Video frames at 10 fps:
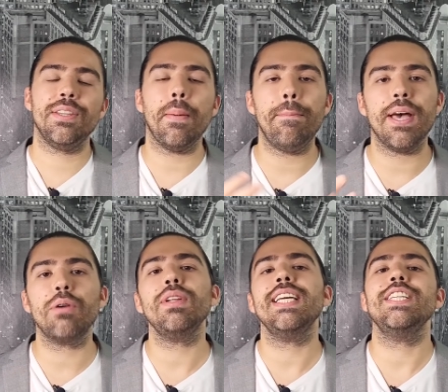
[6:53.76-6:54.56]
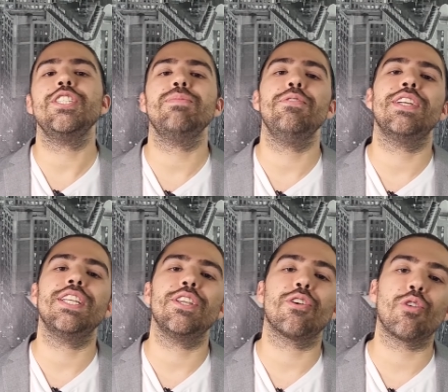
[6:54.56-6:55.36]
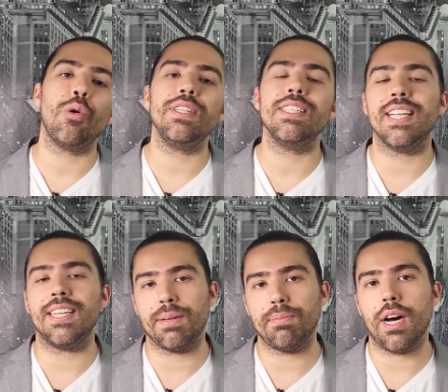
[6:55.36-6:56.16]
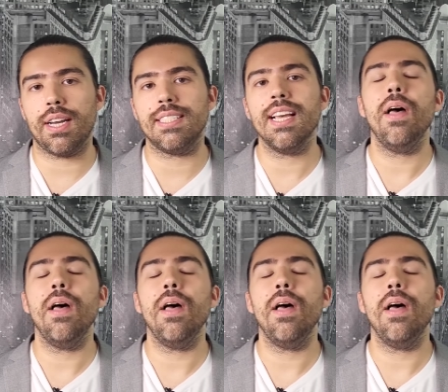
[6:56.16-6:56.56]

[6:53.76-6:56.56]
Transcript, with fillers: better relationship you continue to grow with these lending bodies,